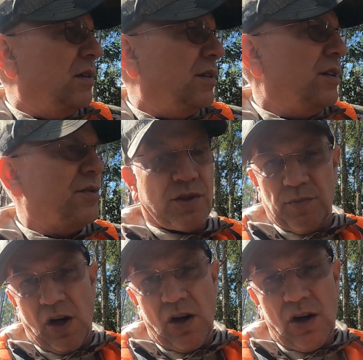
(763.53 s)
There were
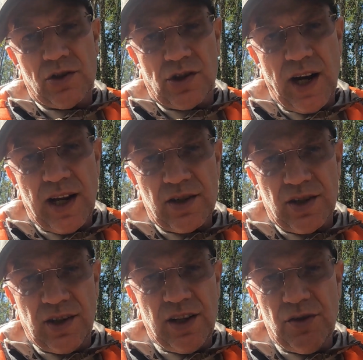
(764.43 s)
some hog tracks,
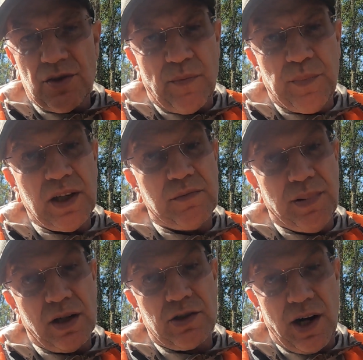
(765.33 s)
and there was a big
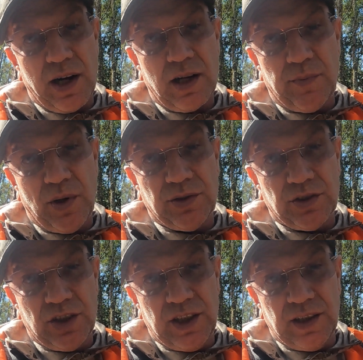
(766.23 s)
buck track up
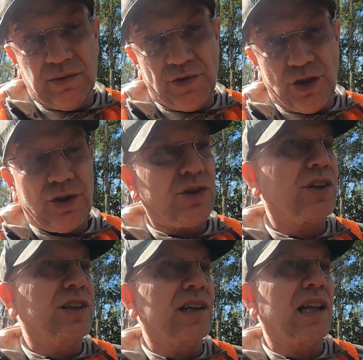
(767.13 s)
in the dirt,
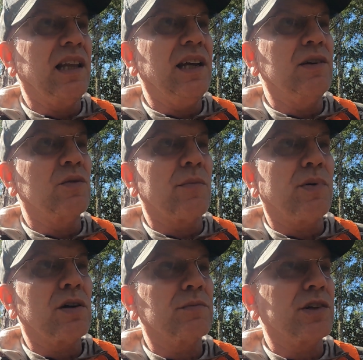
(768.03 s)
in the clay where I
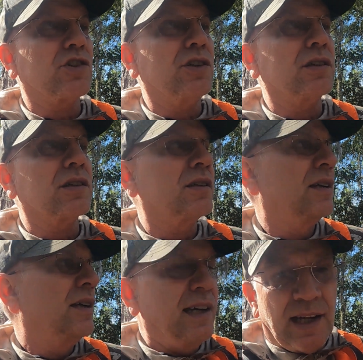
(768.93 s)
parked my truck.
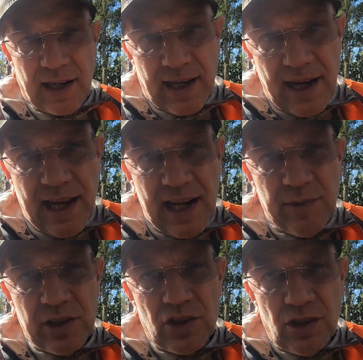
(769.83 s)
I got out of
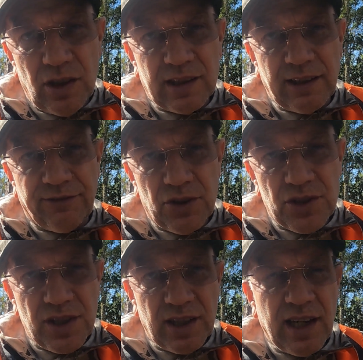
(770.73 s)
my truck, and the
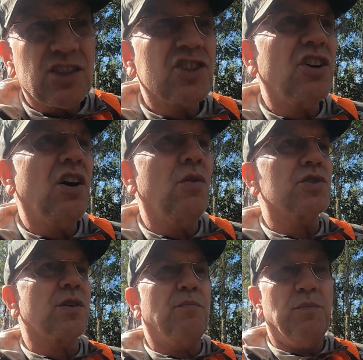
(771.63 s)
first thing I saw
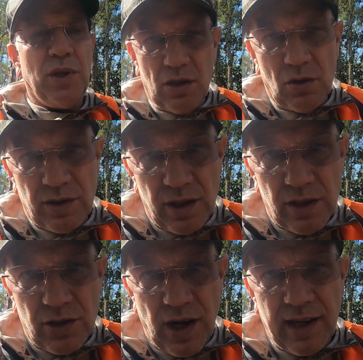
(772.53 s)
was a big old
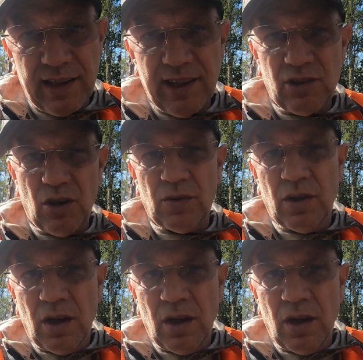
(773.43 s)
deer track, and I thought,